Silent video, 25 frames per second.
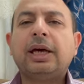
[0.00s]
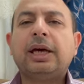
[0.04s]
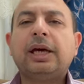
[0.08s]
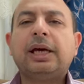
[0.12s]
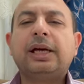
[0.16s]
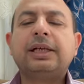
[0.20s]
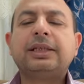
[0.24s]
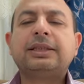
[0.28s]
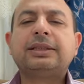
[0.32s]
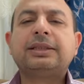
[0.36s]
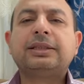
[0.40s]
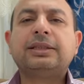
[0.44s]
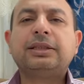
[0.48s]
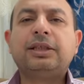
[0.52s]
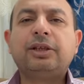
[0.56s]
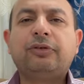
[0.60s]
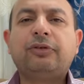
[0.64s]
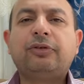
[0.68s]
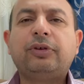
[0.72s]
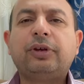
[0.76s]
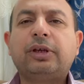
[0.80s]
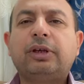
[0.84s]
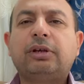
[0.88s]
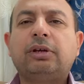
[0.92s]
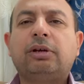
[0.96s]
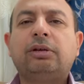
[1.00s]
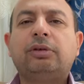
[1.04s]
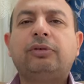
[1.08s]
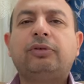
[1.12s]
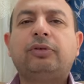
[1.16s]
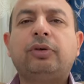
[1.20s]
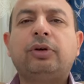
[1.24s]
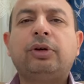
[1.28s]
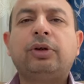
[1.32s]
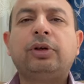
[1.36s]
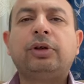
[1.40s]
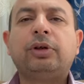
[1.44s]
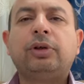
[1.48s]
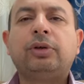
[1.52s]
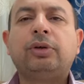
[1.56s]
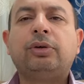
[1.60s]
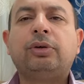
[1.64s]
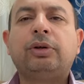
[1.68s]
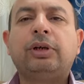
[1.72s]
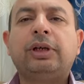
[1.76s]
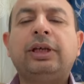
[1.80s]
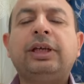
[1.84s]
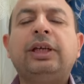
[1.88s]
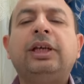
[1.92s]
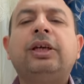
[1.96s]
It's difficult for you
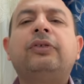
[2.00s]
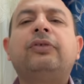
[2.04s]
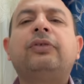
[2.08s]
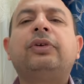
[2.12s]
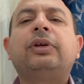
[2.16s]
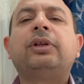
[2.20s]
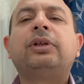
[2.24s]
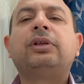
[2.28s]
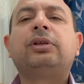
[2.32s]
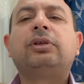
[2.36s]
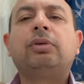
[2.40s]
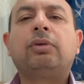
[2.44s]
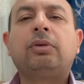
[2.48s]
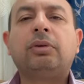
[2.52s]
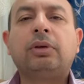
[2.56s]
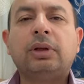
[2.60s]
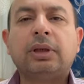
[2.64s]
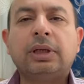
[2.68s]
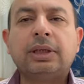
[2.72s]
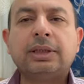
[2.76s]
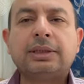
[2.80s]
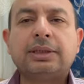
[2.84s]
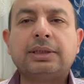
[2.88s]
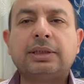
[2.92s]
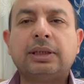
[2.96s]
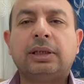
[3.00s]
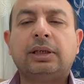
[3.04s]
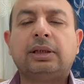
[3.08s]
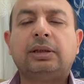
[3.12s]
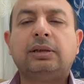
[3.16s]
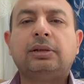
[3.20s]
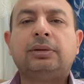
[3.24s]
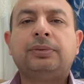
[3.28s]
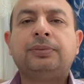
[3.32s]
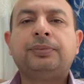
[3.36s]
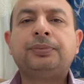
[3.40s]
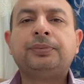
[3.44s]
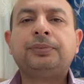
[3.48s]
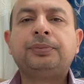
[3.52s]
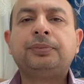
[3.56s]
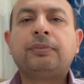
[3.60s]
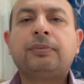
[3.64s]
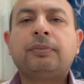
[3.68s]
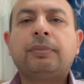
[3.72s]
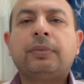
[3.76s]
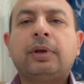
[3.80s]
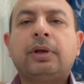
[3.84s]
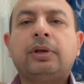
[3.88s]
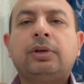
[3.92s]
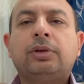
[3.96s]
even to listen
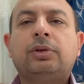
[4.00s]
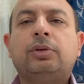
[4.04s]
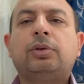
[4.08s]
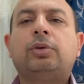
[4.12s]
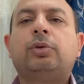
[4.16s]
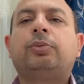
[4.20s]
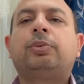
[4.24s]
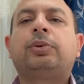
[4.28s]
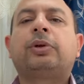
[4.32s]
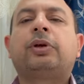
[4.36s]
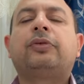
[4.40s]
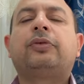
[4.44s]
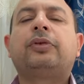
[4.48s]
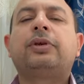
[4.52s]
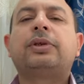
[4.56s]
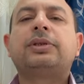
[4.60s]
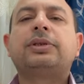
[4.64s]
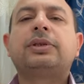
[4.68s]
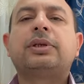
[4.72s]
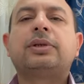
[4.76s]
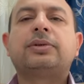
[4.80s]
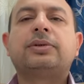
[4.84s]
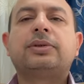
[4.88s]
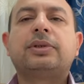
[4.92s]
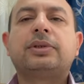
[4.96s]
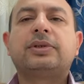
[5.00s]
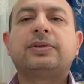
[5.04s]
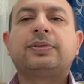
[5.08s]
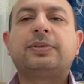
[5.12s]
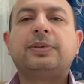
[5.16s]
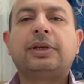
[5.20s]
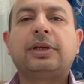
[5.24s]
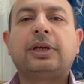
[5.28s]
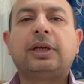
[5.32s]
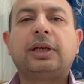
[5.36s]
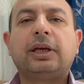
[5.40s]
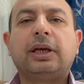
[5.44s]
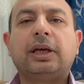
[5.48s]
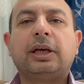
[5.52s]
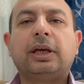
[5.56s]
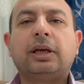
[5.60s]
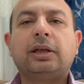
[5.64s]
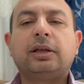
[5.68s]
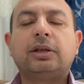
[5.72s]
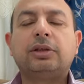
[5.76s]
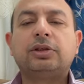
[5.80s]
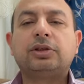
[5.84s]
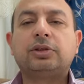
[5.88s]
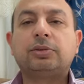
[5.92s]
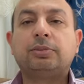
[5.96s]
to professors speaking English.